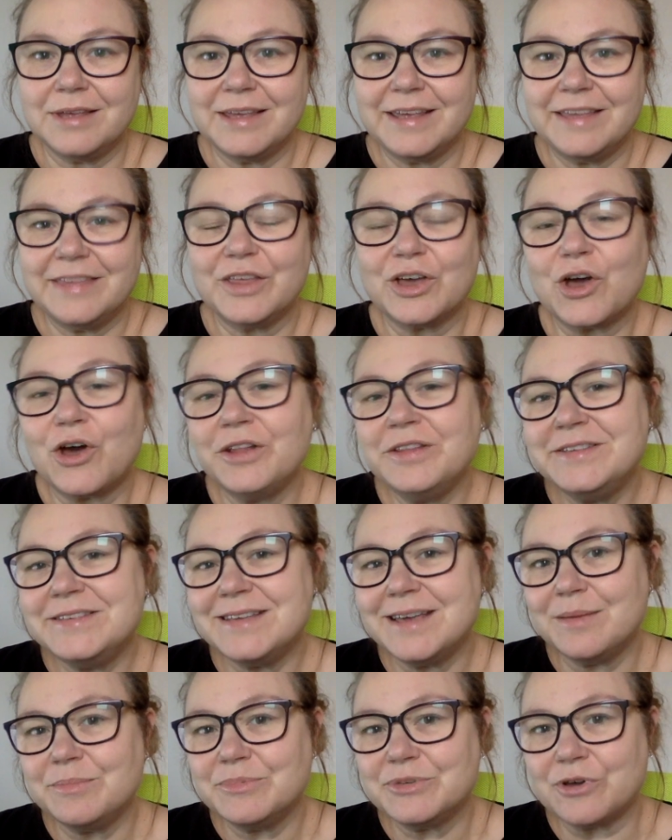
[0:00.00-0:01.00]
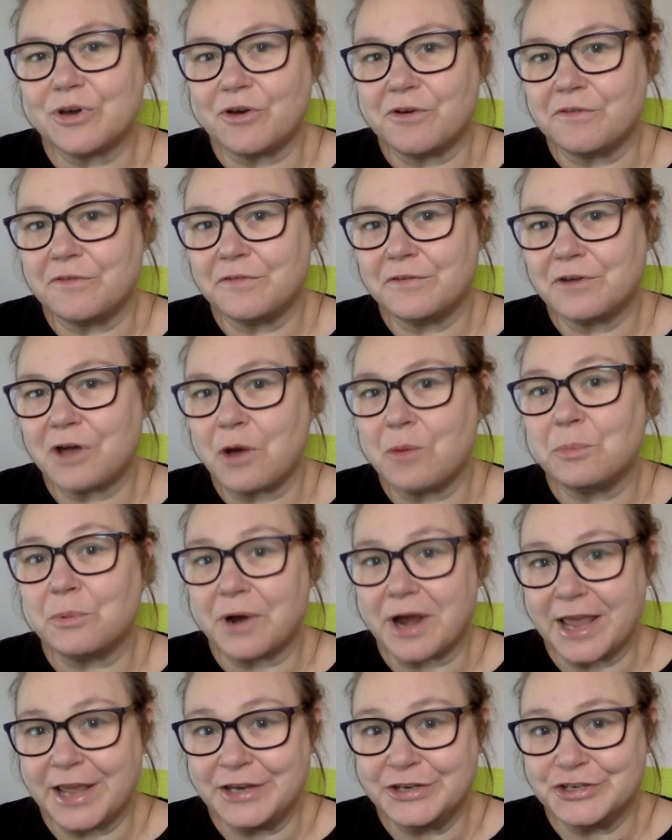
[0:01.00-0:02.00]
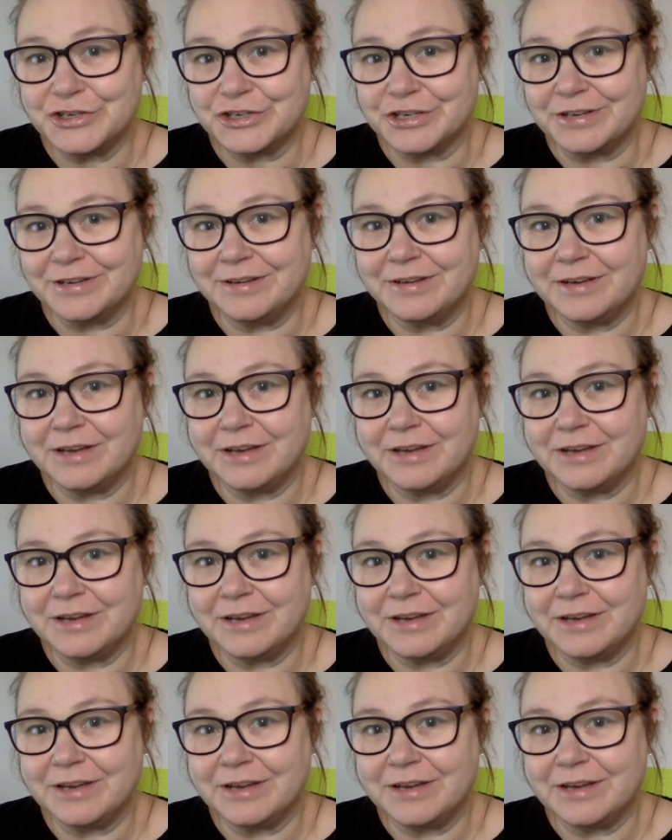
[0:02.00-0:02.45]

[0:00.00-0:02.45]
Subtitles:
The concept of comprehension